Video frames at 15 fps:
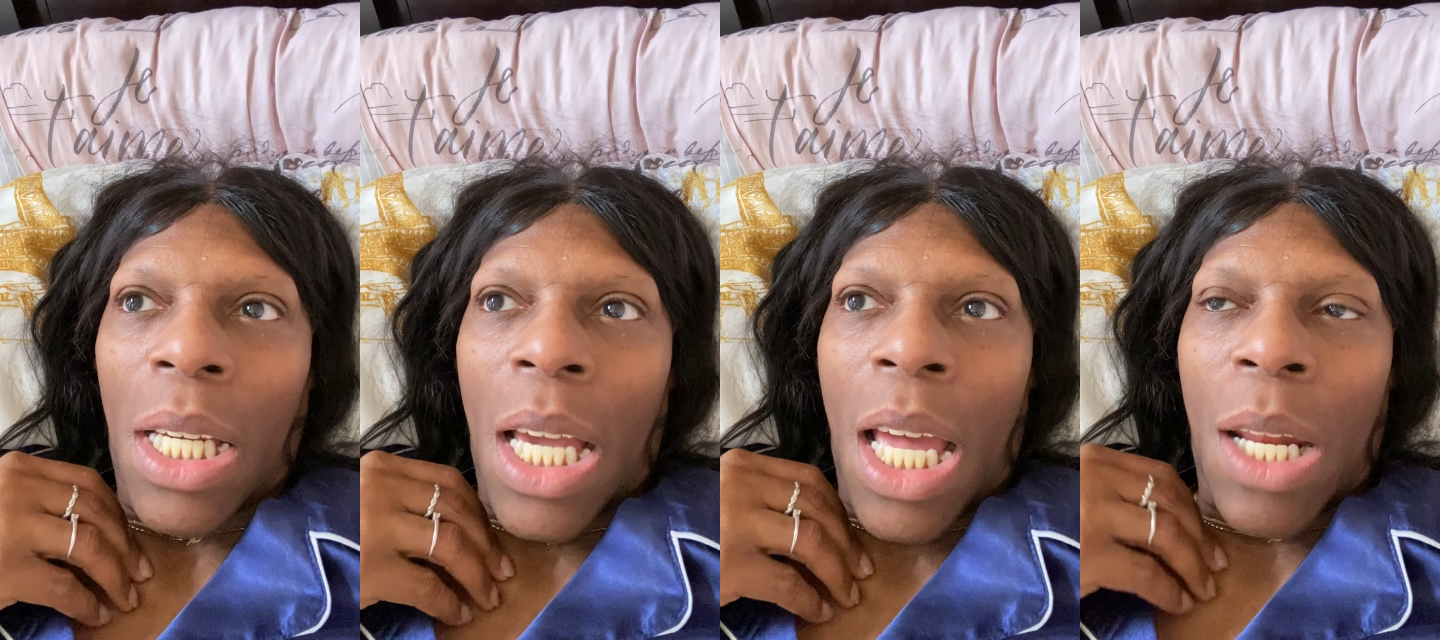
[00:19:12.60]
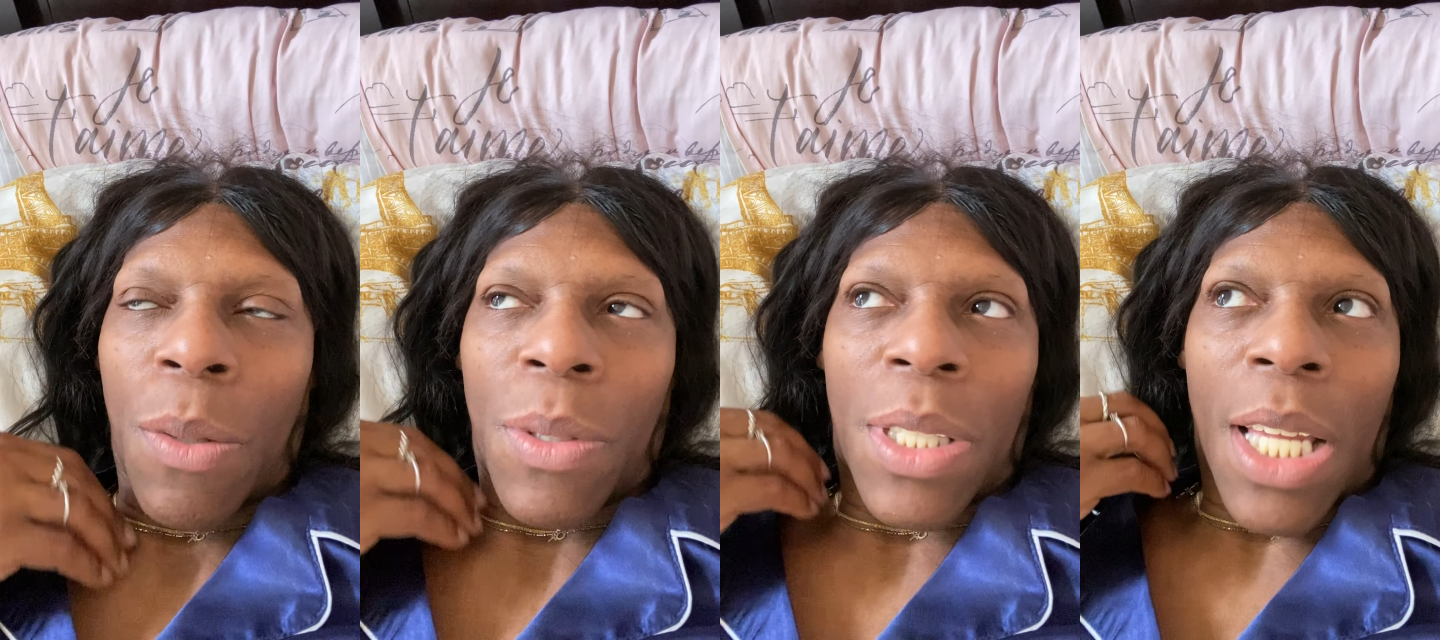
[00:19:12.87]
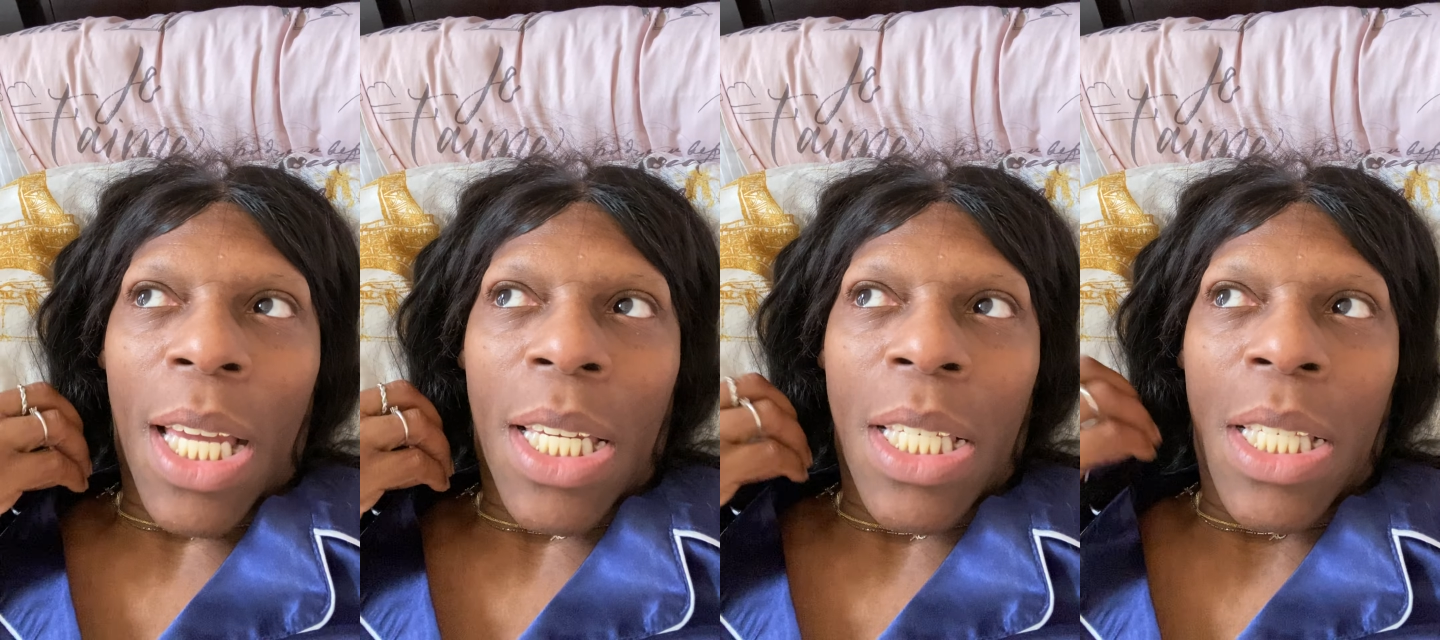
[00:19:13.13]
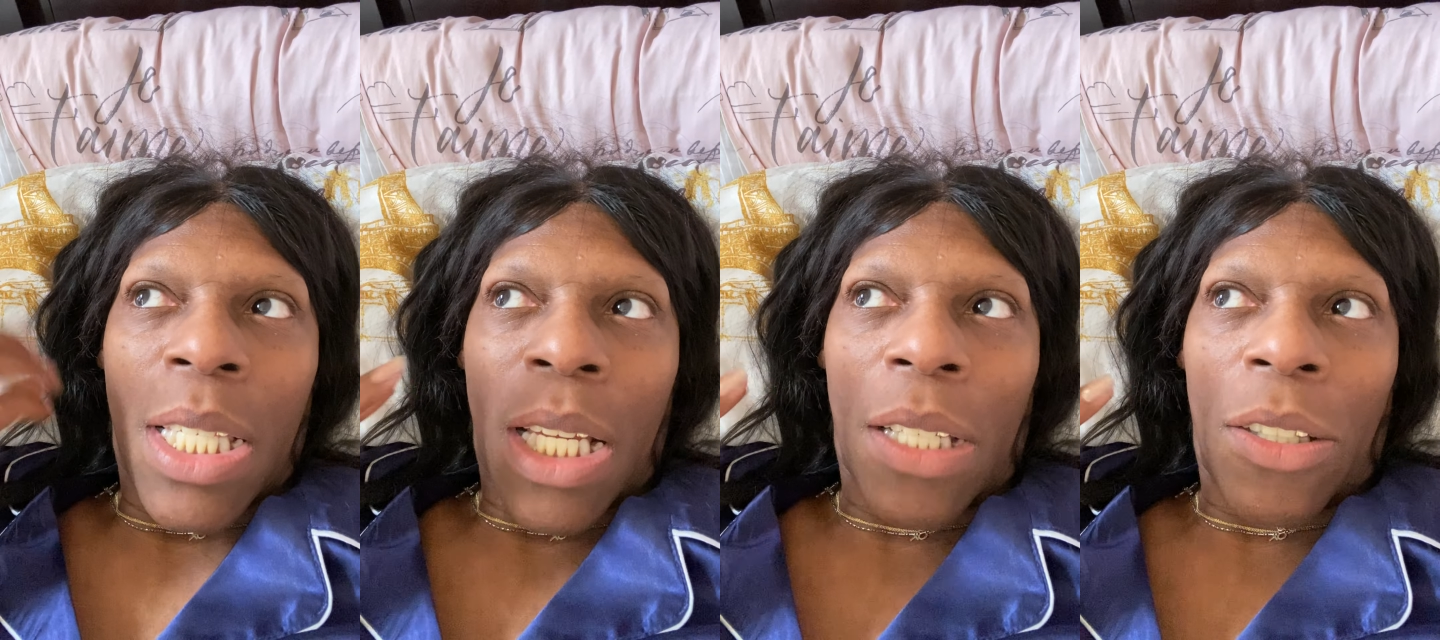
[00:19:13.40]
And it was like you
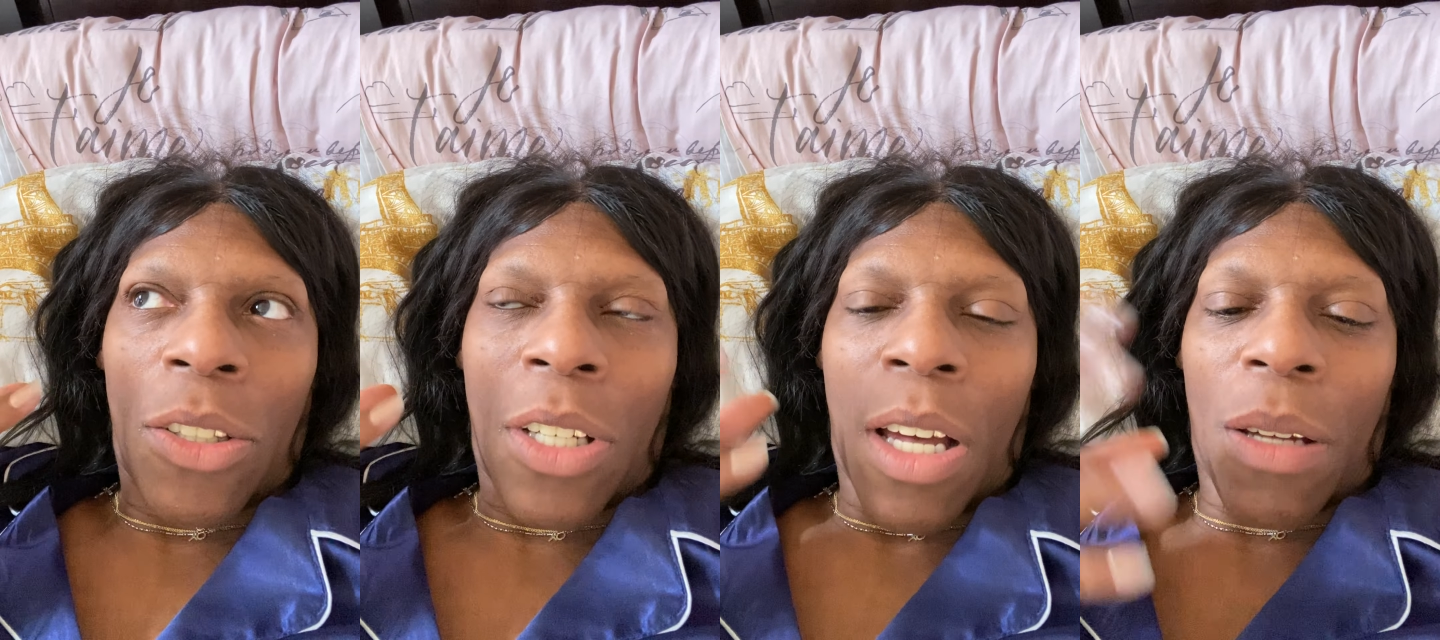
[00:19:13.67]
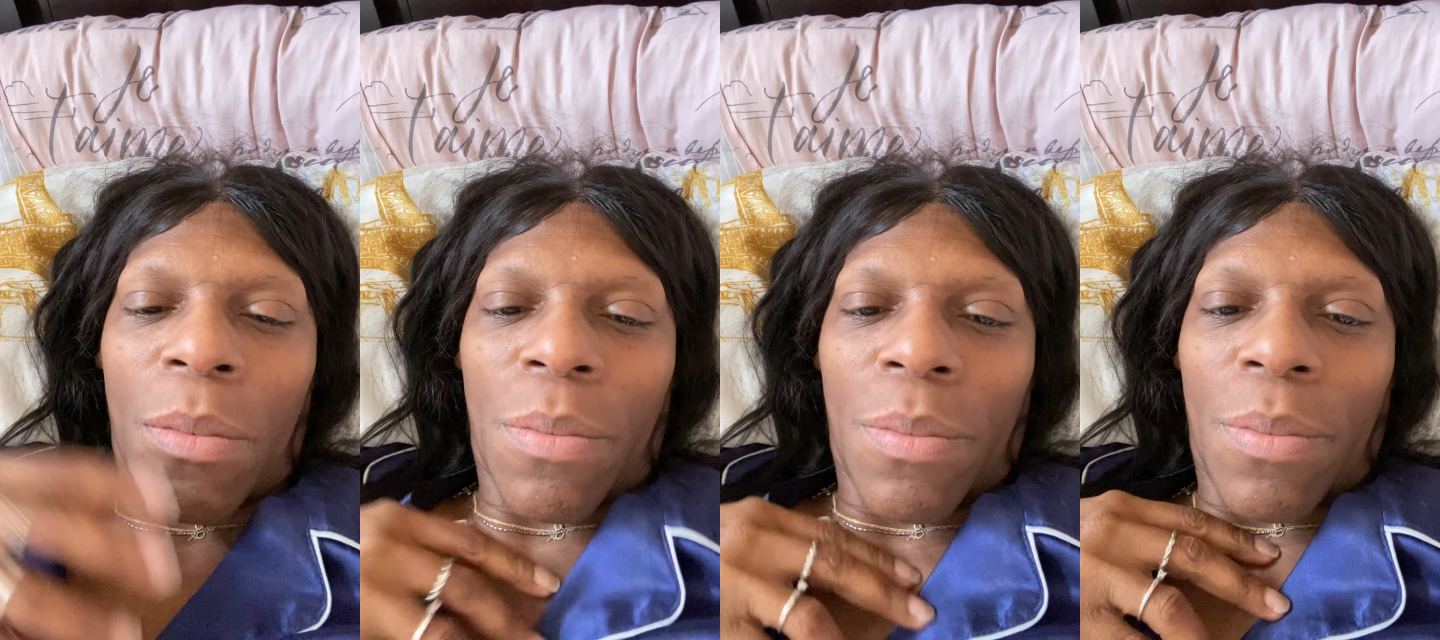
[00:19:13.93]
said, look up.